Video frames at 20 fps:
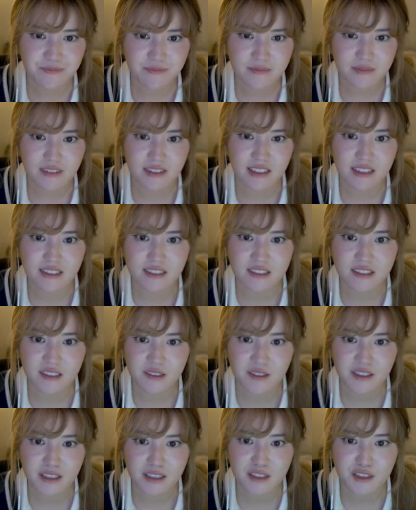then so
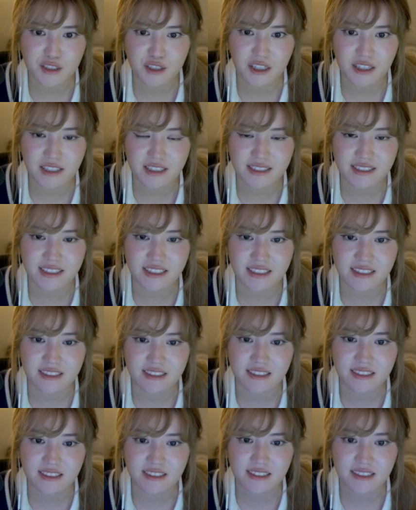is Johnny
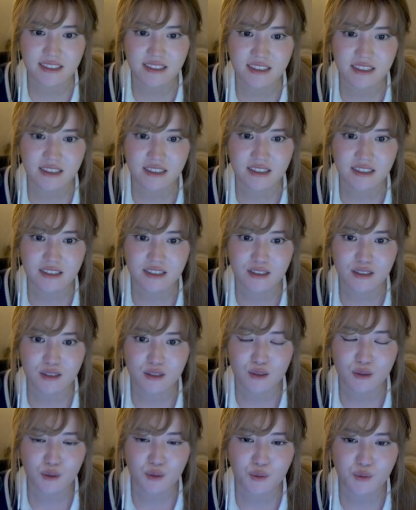Sins.
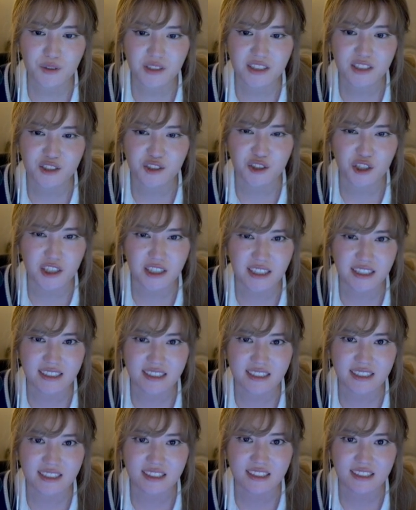Who is Johnny
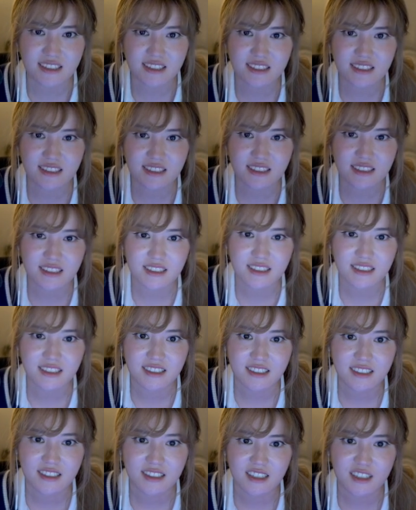Sins?
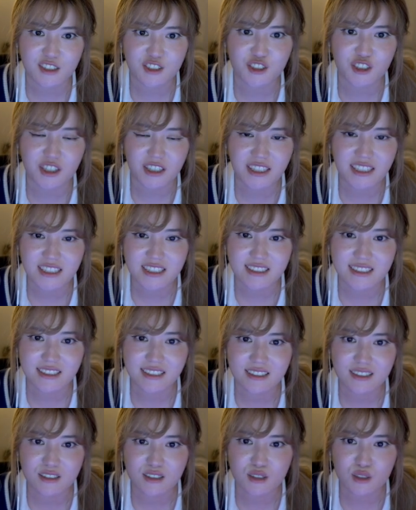Johnny
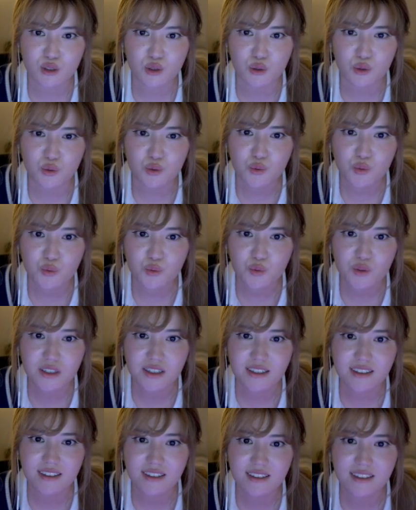Sins who?
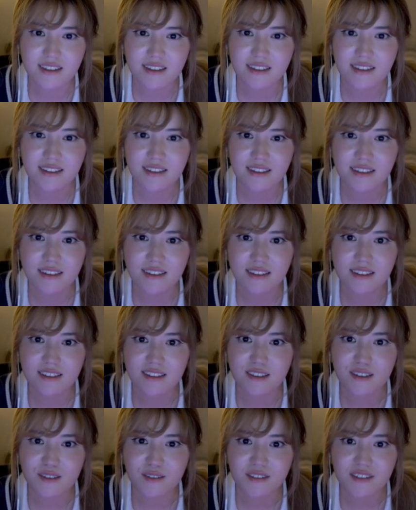
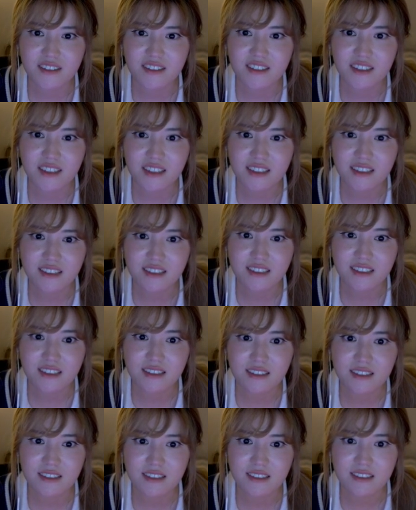Who is Johnny
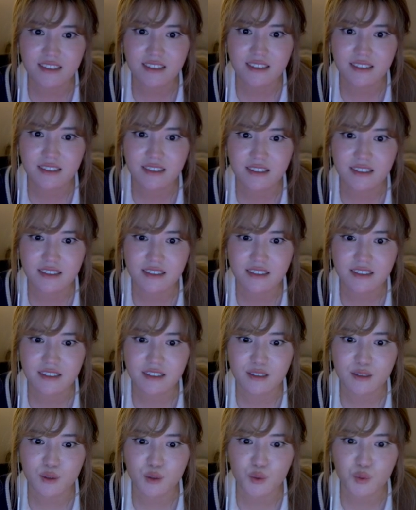Sins?
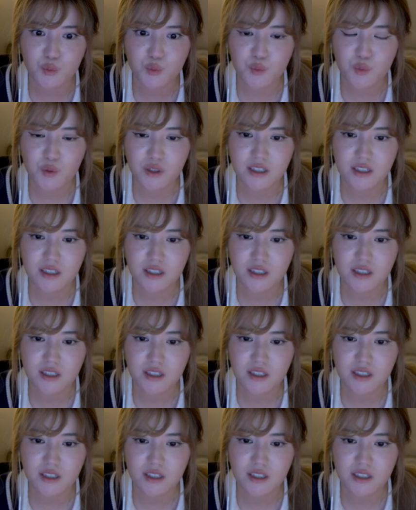Who?